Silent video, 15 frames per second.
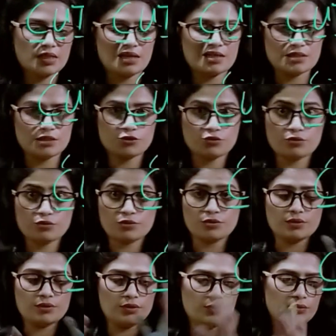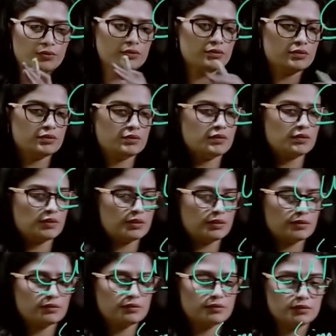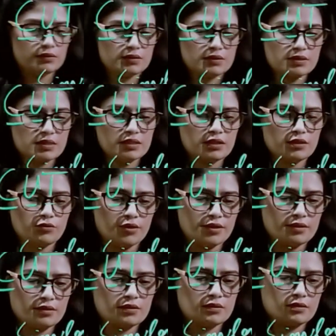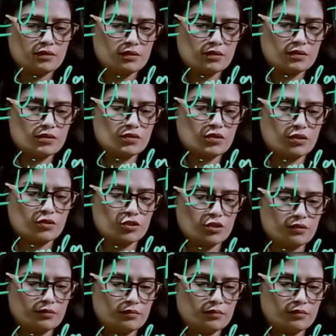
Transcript: As I showed you, single ring structure.